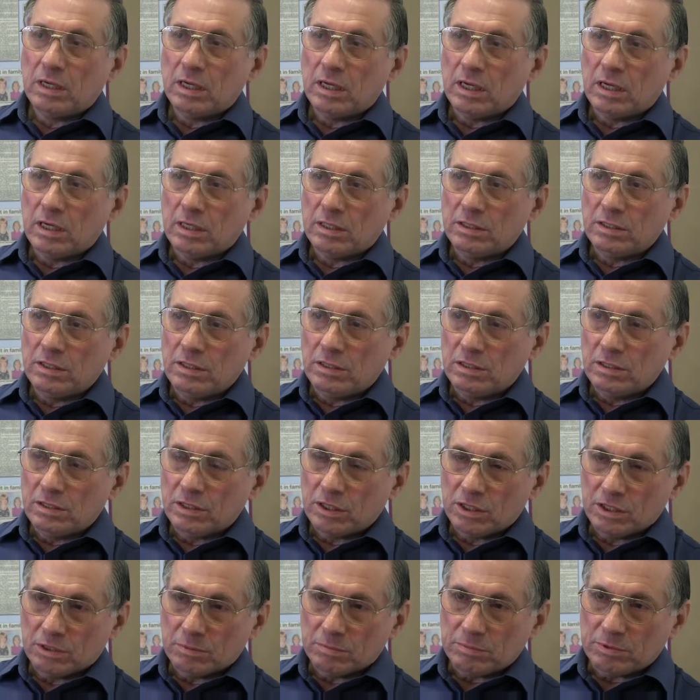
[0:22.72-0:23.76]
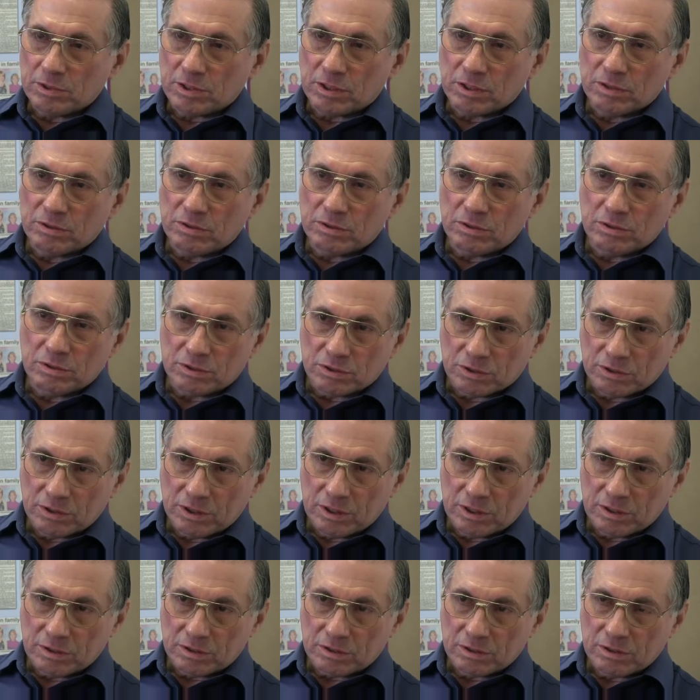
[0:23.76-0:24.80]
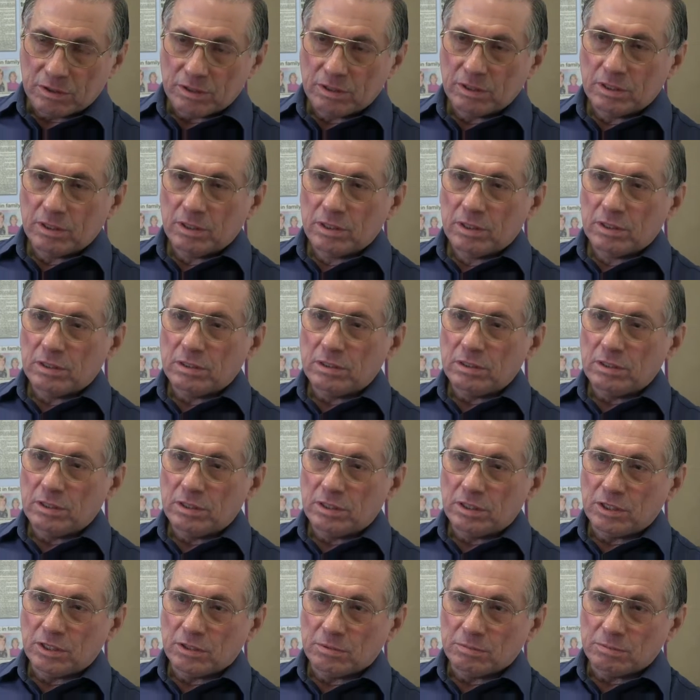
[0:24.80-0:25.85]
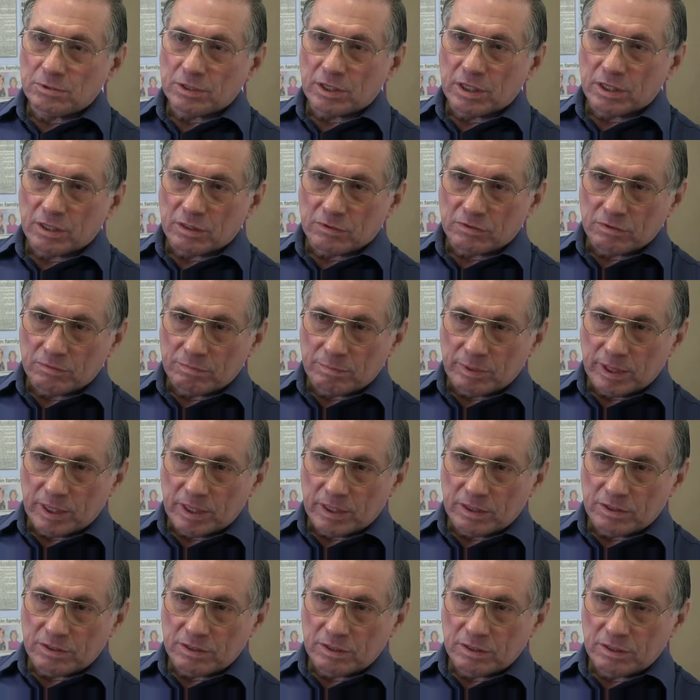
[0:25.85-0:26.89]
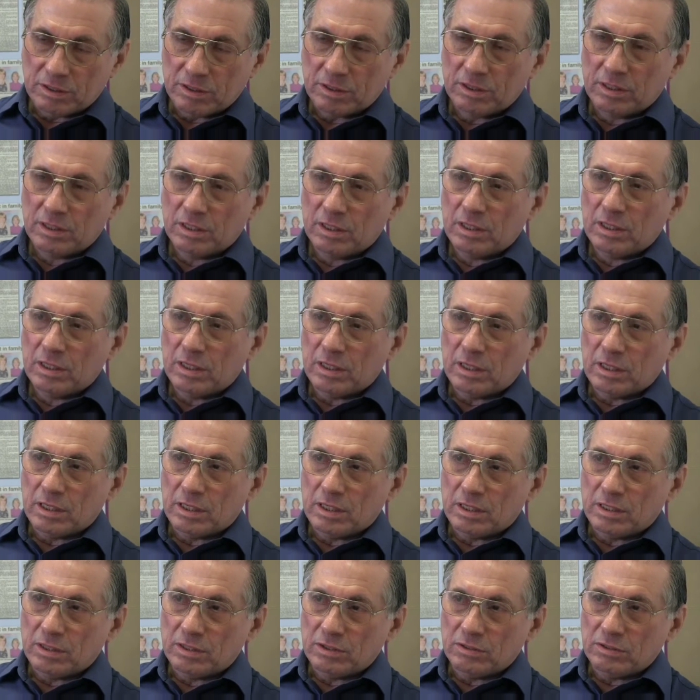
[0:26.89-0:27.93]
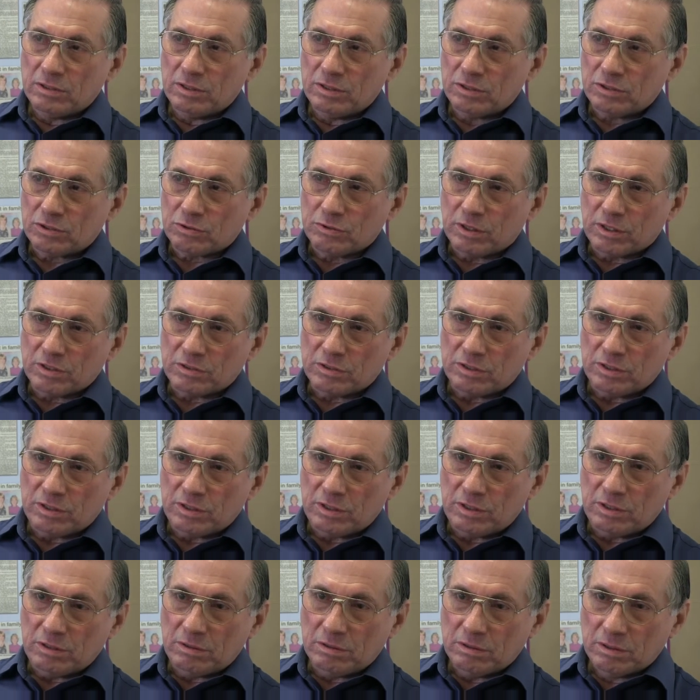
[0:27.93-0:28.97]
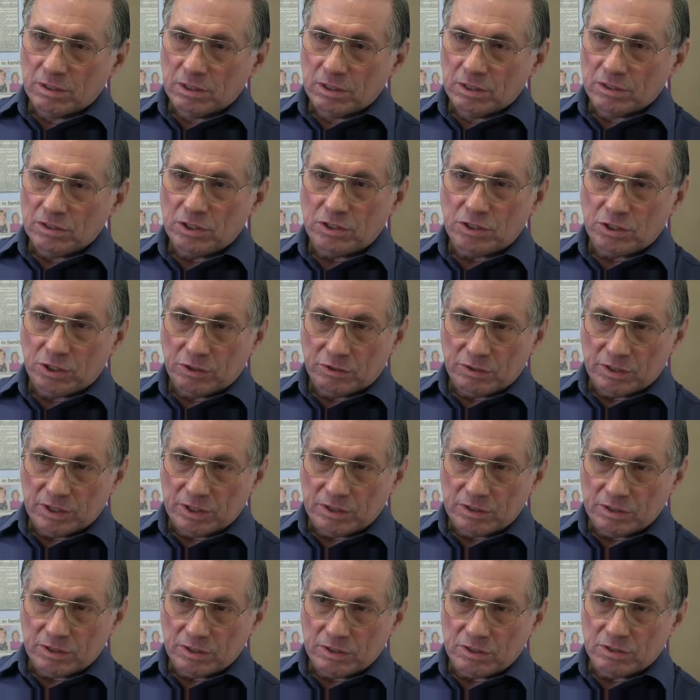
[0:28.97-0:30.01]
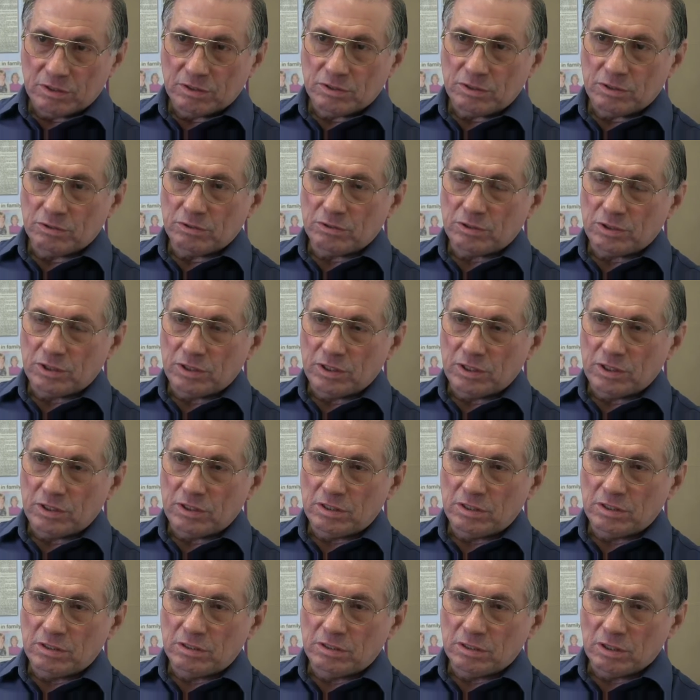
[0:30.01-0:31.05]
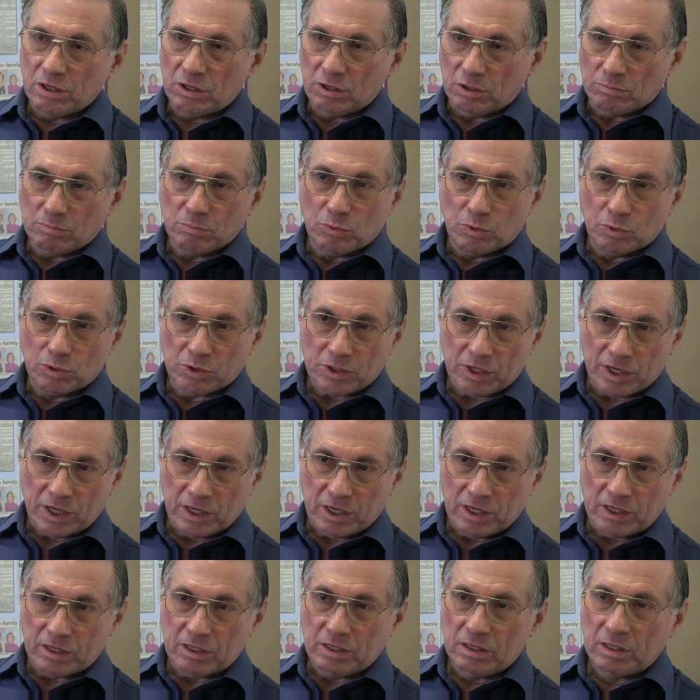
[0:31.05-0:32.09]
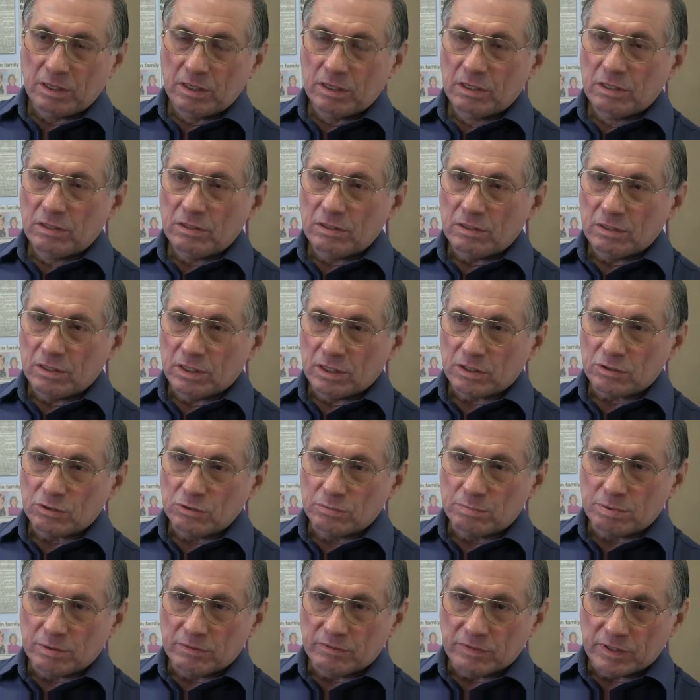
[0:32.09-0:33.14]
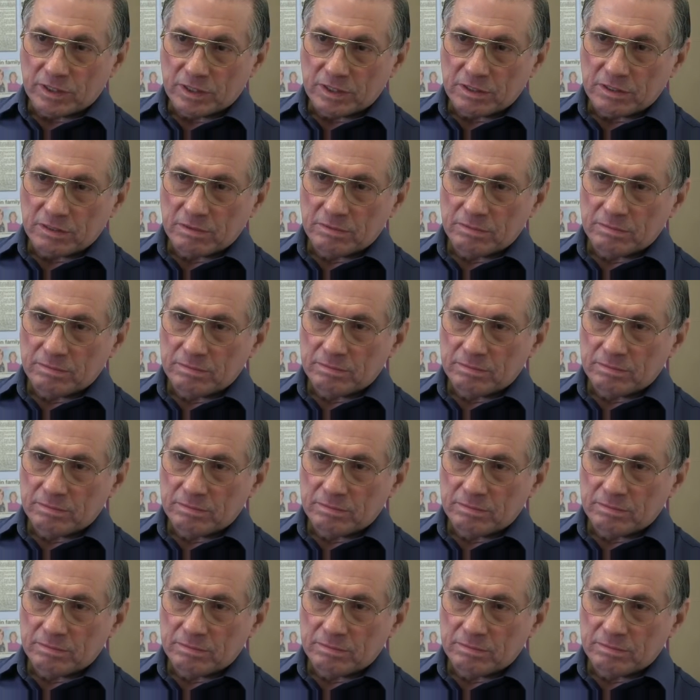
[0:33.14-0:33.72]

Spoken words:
and needed help to go to the toilet, needed help to get out of bed, and this gradually deteriorated until she needed a lot more care than I could provide.